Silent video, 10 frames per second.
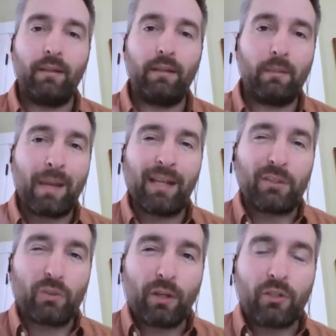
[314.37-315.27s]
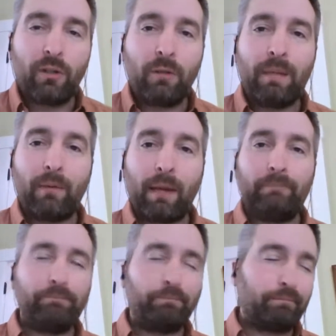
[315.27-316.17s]
you make us cringe a little bit,
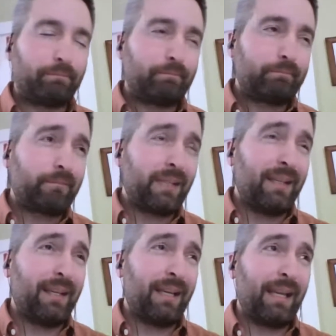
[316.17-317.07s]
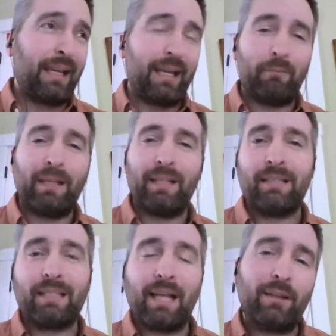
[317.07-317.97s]
right? Because
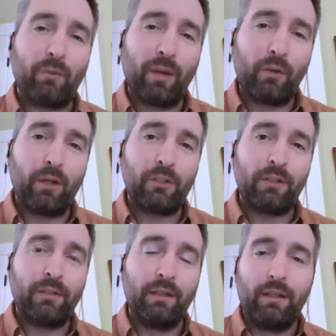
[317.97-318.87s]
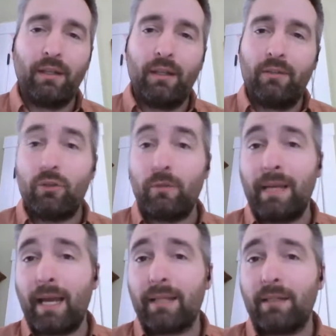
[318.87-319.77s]
it's not the right question to
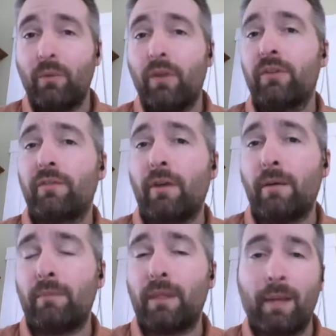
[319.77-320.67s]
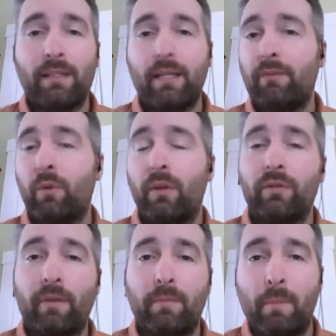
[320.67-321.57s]
be asking, whether it's from command staff, whether it's
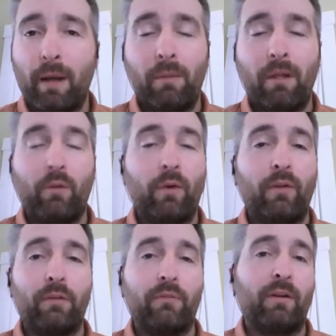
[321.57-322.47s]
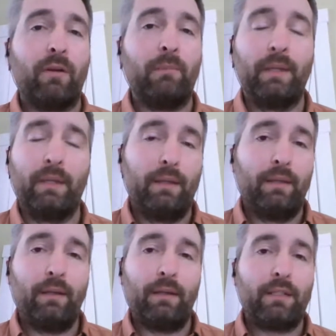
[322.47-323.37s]
from the public, whether it's from
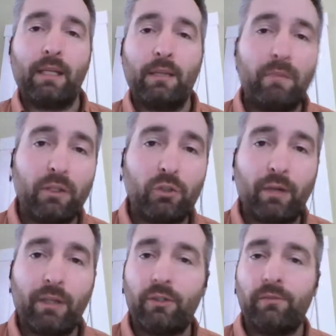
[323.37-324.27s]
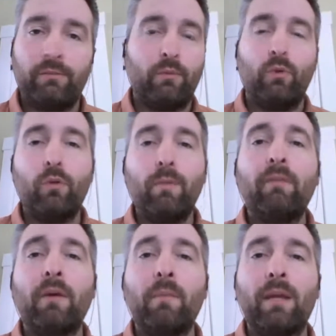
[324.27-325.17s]
city administration,
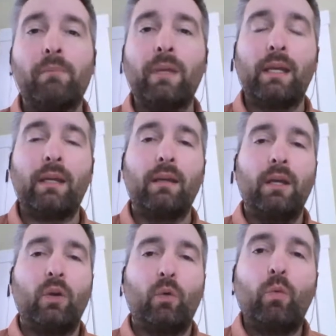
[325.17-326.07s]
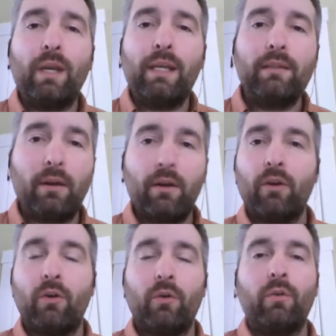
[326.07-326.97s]
whomever it might be. We
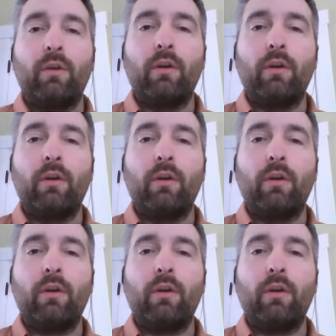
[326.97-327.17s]
know